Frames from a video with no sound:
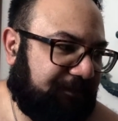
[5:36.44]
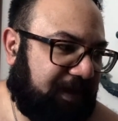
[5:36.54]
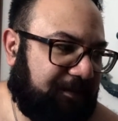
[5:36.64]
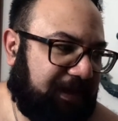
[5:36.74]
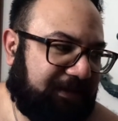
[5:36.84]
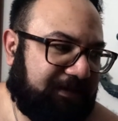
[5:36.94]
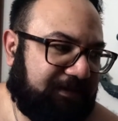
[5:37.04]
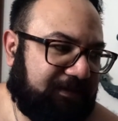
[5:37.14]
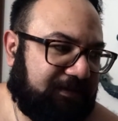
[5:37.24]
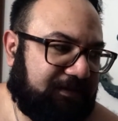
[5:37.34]
I mean,
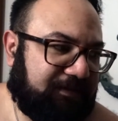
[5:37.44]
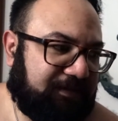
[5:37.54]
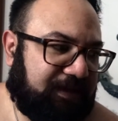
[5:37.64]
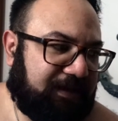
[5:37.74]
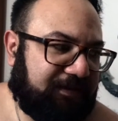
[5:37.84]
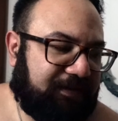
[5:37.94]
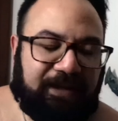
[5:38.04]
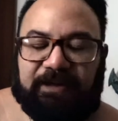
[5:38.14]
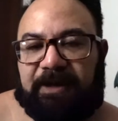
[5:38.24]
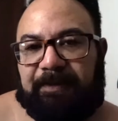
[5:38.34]
a
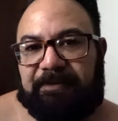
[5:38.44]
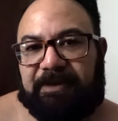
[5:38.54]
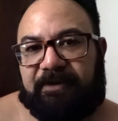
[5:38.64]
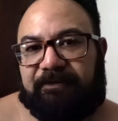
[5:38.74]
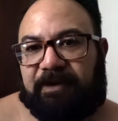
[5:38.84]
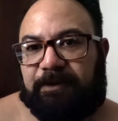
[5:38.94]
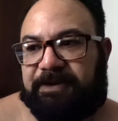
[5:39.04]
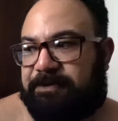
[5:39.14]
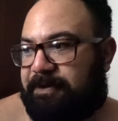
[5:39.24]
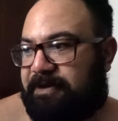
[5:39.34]
lot of people that I follow on
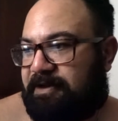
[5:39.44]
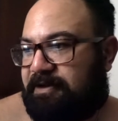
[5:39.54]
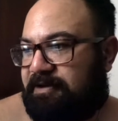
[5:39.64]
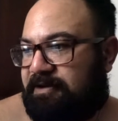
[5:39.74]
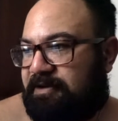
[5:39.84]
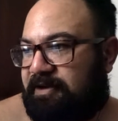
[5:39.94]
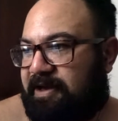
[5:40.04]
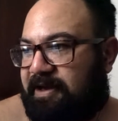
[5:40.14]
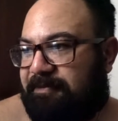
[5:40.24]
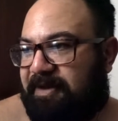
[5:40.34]
Twitter
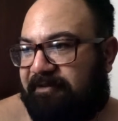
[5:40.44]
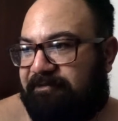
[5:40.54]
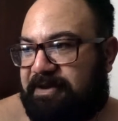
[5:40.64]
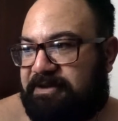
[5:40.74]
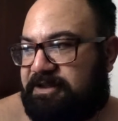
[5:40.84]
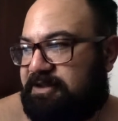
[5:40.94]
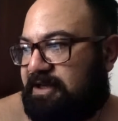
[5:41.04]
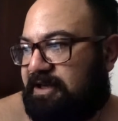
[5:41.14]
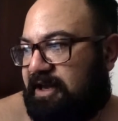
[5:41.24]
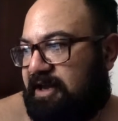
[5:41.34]
um, have mentioned
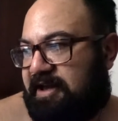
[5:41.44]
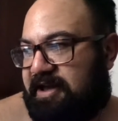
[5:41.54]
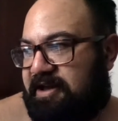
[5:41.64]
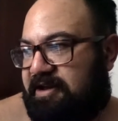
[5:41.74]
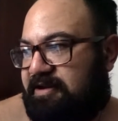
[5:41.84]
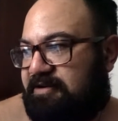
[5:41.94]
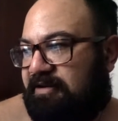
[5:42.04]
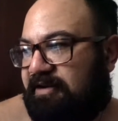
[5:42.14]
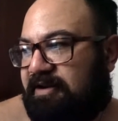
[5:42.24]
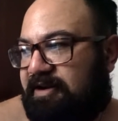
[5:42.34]
it and
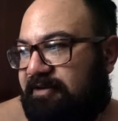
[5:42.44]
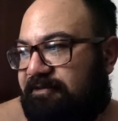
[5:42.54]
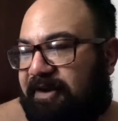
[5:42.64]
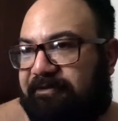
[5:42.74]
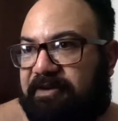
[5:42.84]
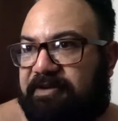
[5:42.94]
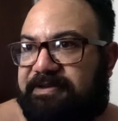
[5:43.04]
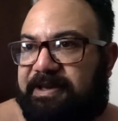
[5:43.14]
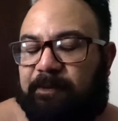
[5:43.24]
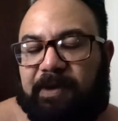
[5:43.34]
I kind of I feel the
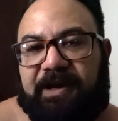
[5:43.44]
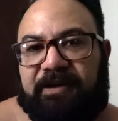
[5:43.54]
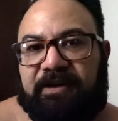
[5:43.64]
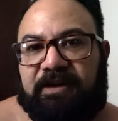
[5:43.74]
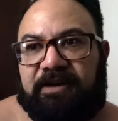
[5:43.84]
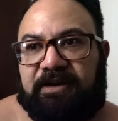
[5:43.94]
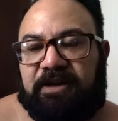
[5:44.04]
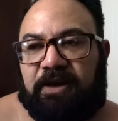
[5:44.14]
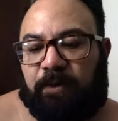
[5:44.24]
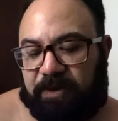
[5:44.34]
same way
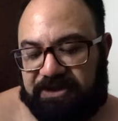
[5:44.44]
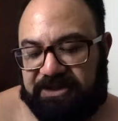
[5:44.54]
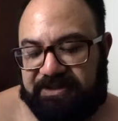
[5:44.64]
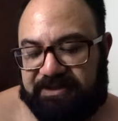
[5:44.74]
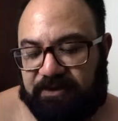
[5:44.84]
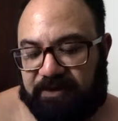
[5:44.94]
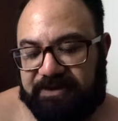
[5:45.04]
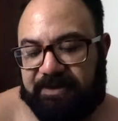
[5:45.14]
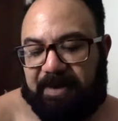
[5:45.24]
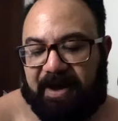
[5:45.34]
when she
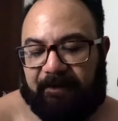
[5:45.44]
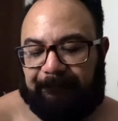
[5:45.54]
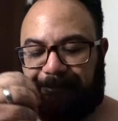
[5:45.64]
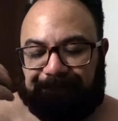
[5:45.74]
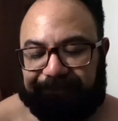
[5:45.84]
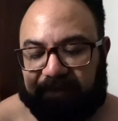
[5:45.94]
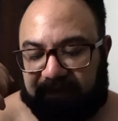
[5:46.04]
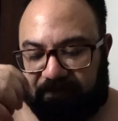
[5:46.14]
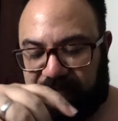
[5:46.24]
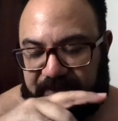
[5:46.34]
talks about
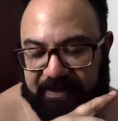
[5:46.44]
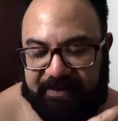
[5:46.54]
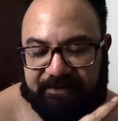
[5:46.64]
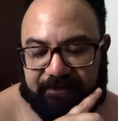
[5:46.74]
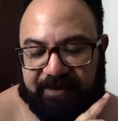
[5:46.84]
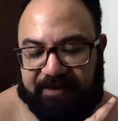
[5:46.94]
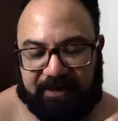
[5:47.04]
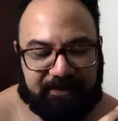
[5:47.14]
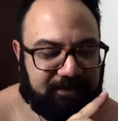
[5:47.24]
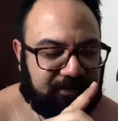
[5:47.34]
these three
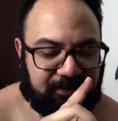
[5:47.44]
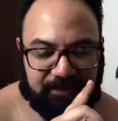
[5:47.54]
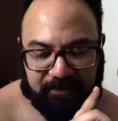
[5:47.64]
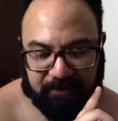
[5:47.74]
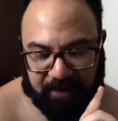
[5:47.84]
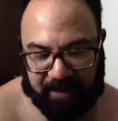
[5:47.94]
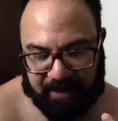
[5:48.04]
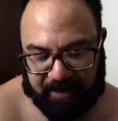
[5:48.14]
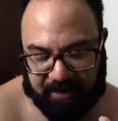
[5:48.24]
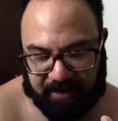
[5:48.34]
things
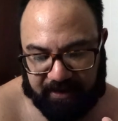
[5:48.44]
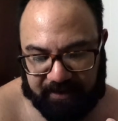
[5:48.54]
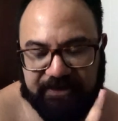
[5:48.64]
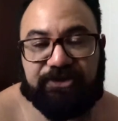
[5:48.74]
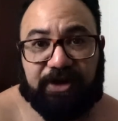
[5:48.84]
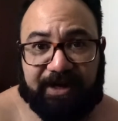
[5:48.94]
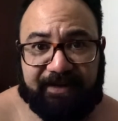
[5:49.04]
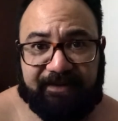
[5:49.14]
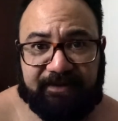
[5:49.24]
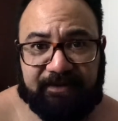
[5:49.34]
uh,
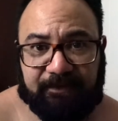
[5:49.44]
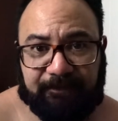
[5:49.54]
stress